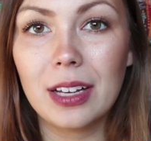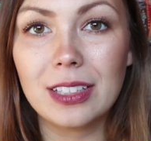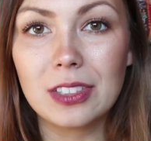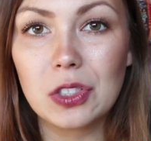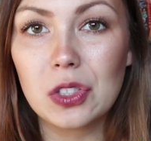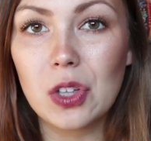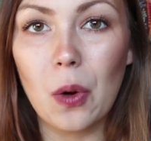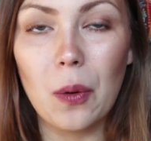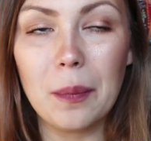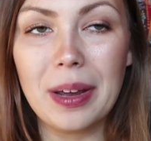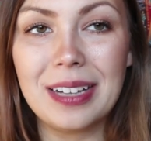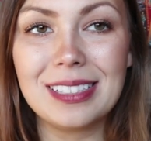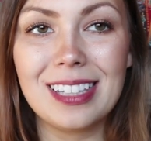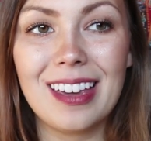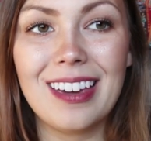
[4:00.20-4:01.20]
and so
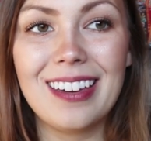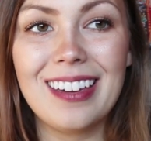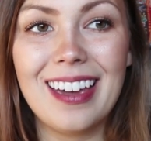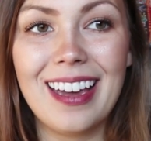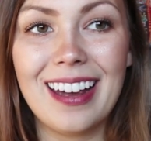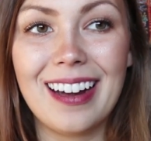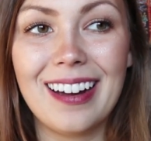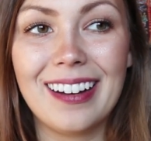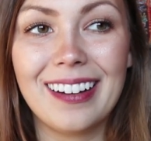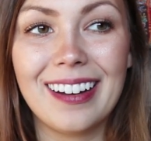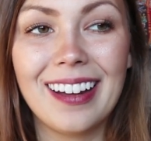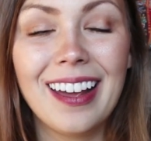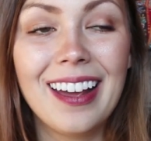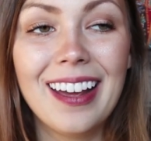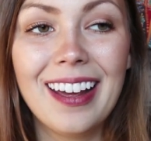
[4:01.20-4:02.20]
amazing
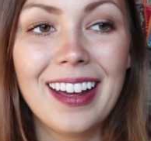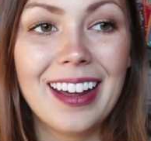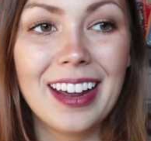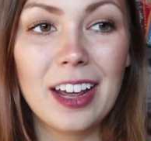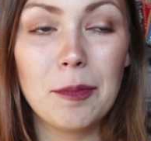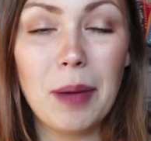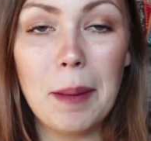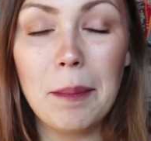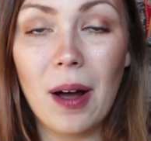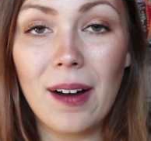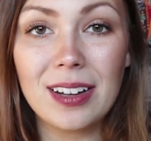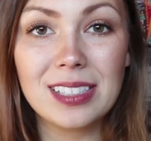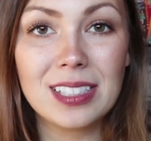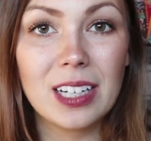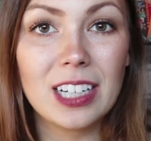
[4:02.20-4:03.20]
and it, my
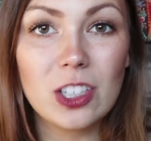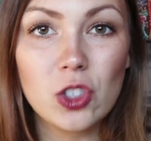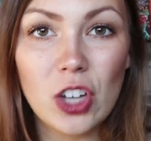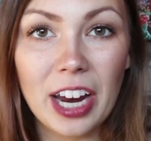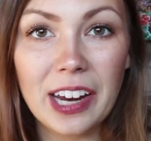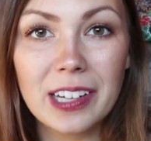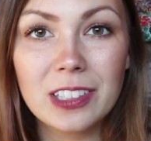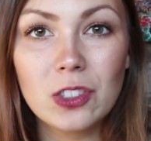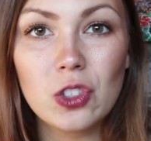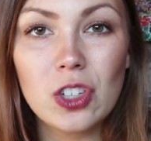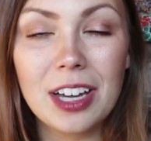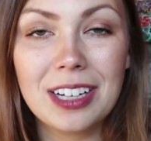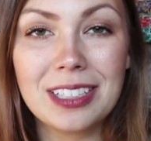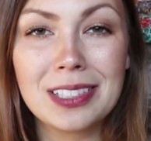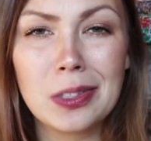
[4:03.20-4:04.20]
body's gonna change
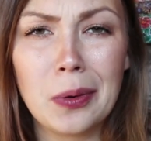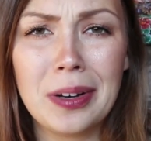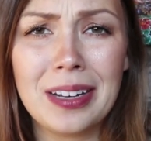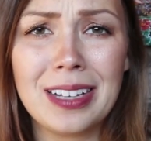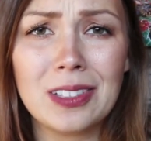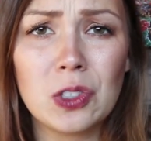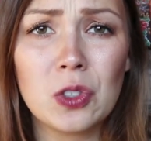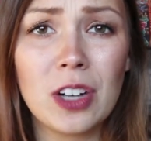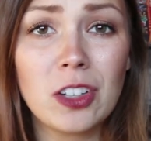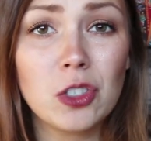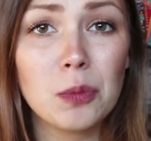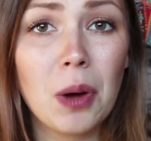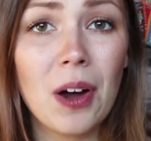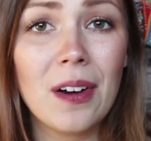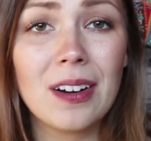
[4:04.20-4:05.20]
and it's going to get
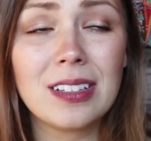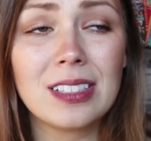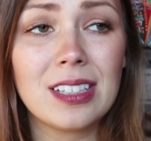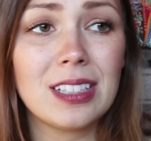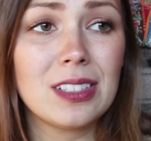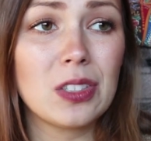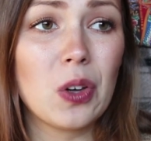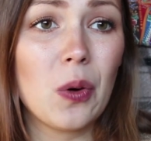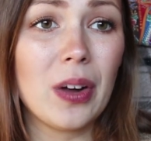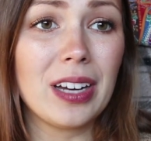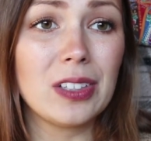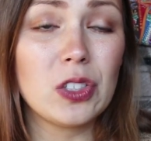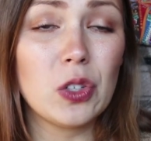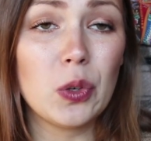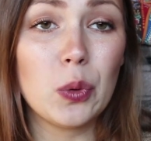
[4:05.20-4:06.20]
stretch marks, it's
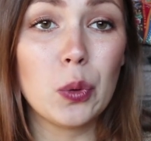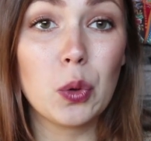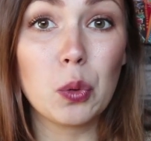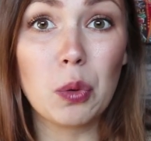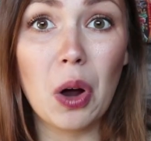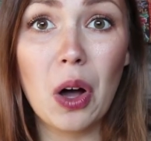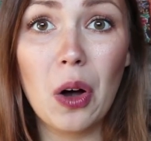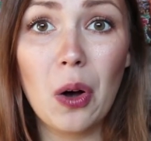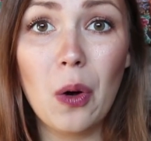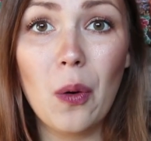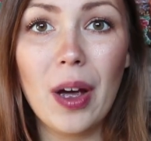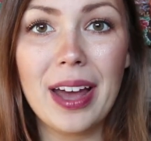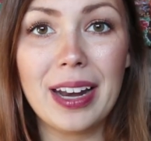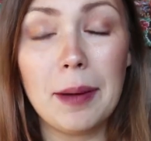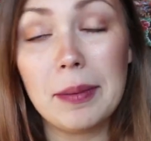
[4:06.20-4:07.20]
going to
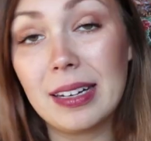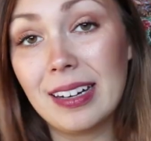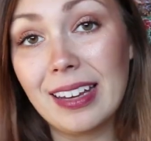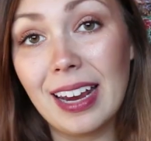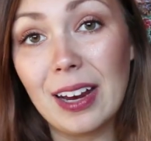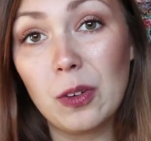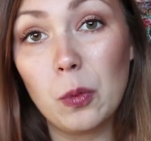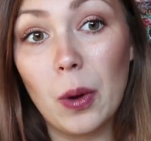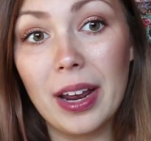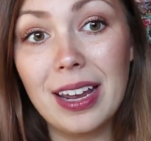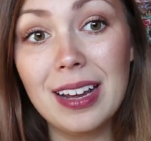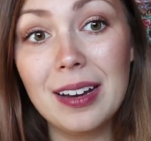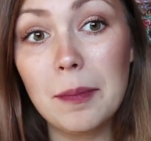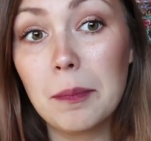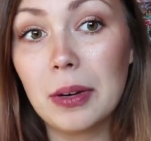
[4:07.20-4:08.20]
grow and I'm gonna gain
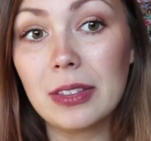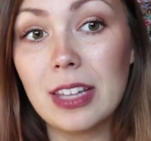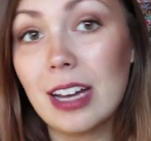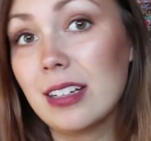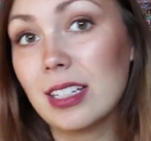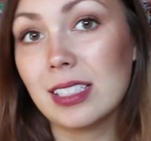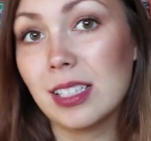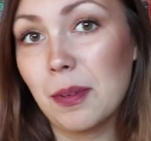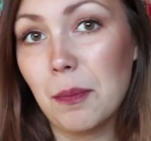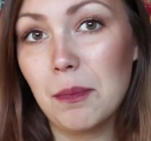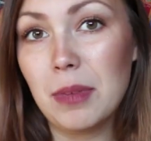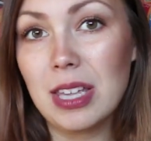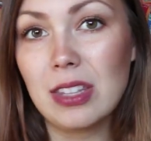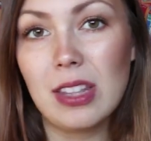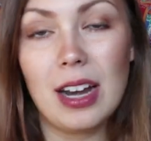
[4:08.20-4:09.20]
weight, but that doesn't
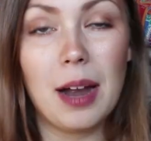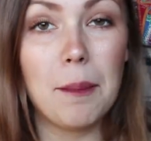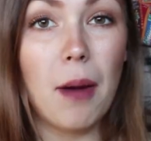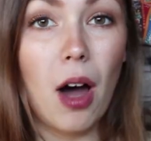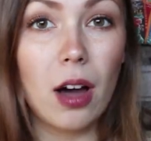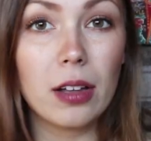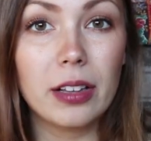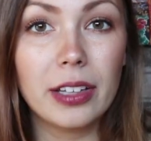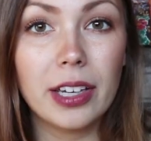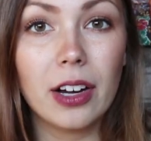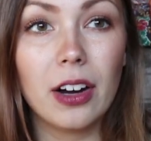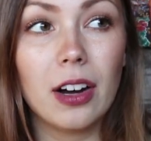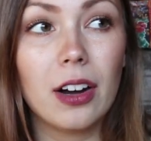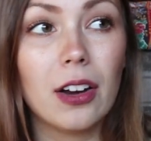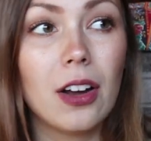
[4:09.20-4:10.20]
mean that I'm
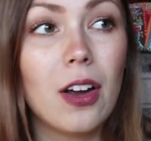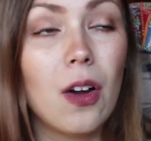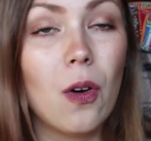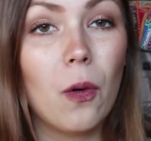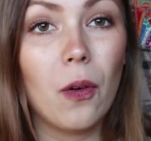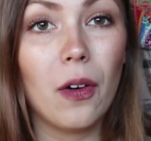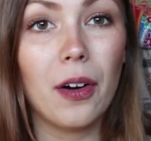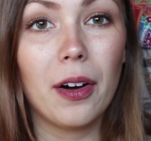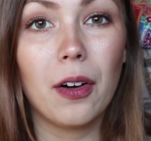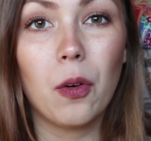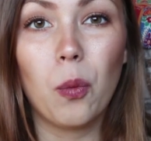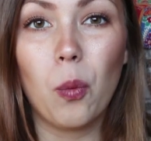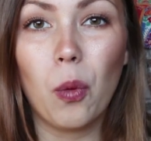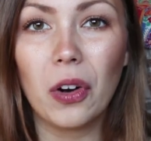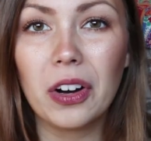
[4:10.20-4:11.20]
uglier or
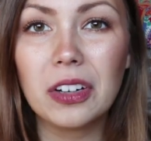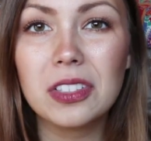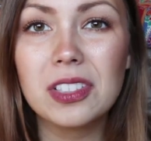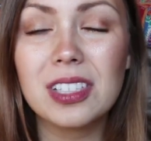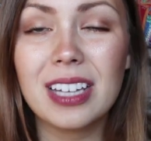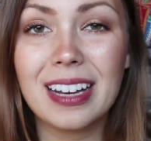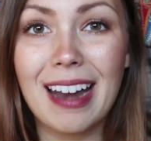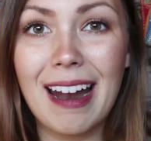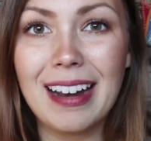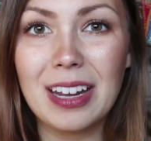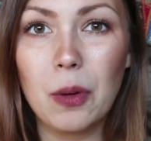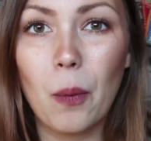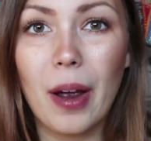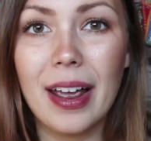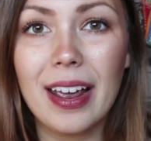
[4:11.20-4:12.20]
worse in
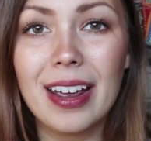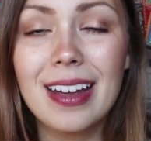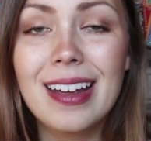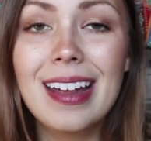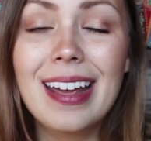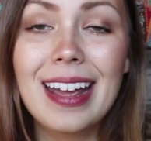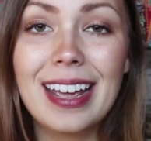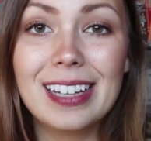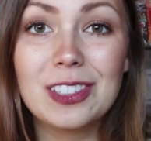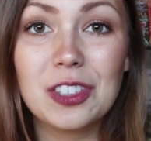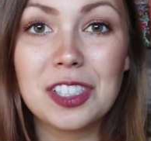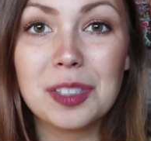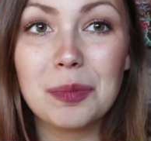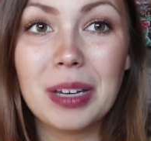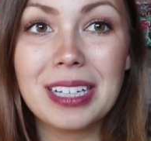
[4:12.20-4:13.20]
any way. It
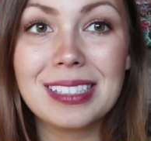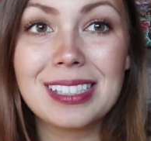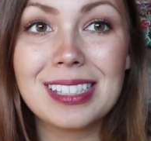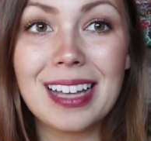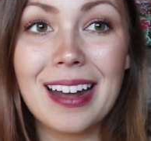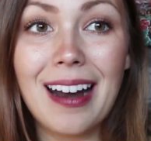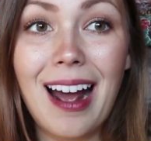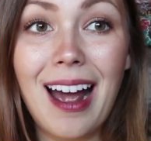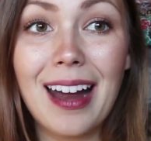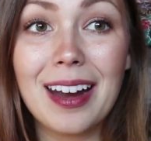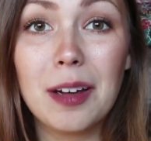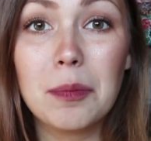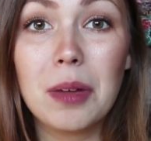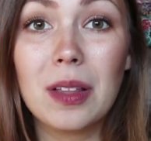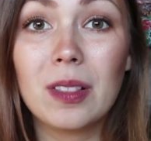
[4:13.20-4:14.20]
just means that I
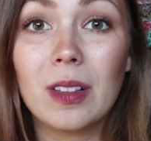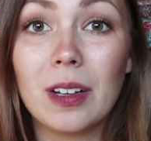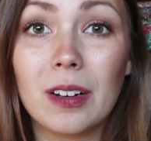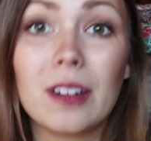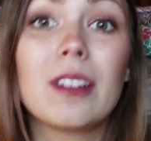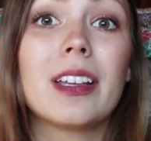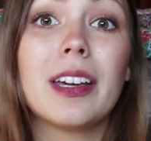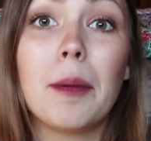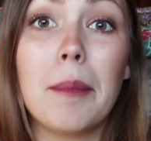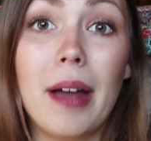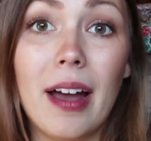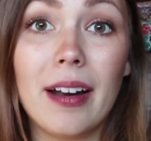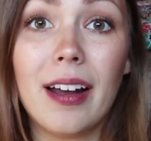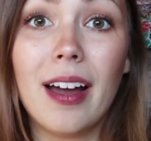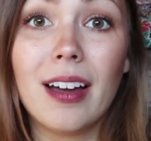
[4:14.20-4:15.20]
am literally a
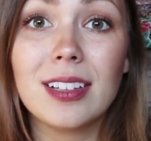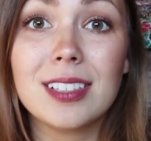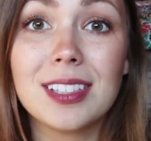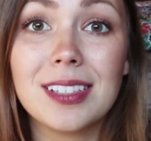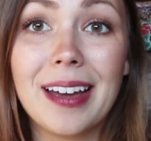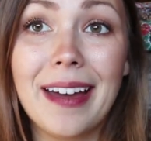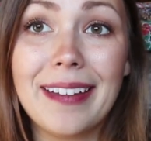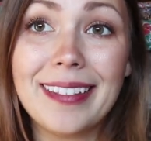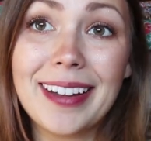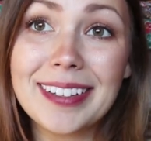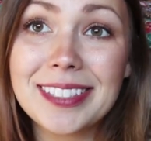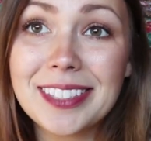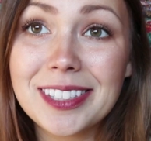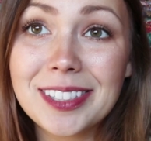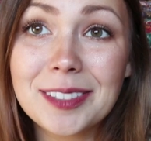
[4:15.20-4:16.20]
badass and
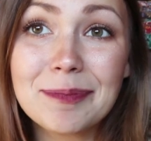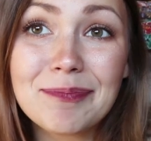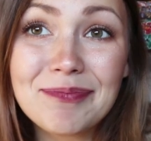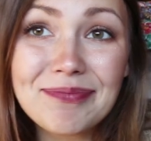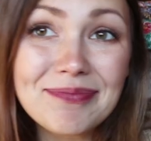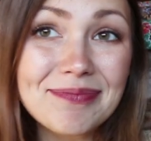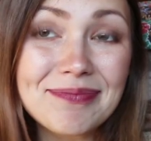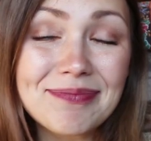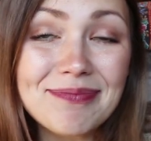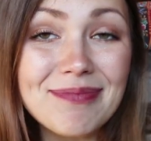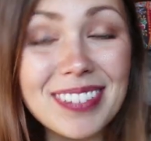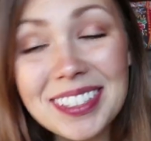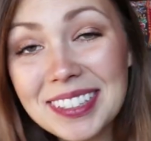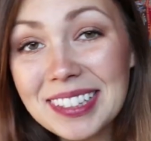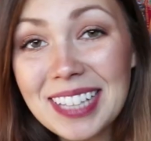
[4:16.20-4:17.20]
that's
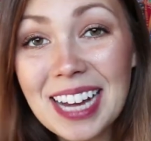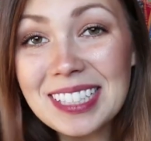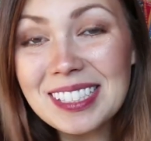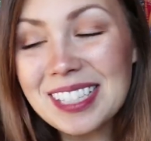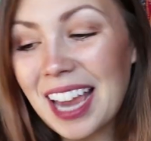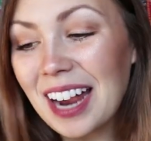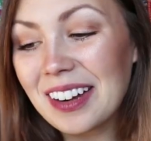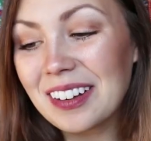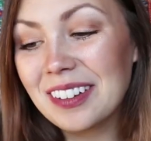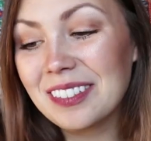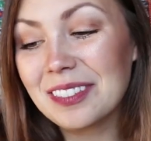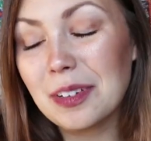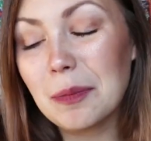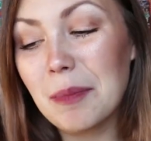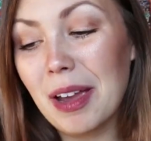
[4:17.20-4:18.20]
that's kind
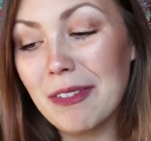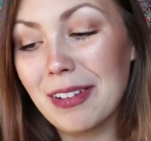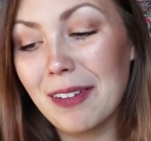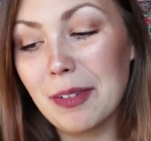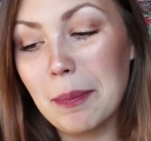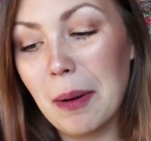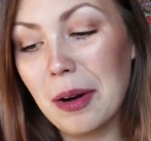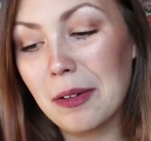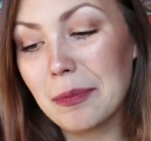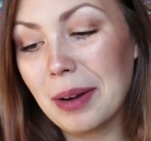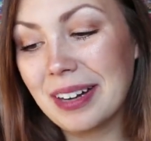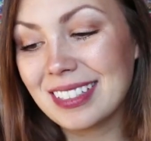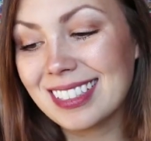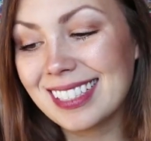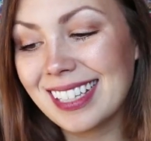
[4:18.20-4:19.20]
of my favorite part of
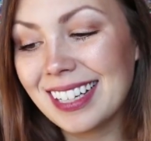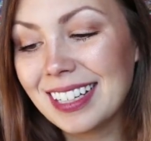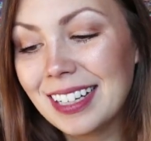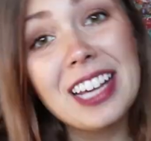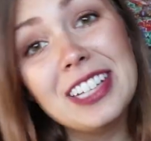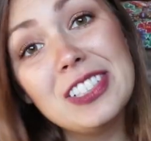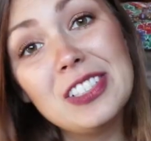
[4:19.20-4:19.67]
pregnancy.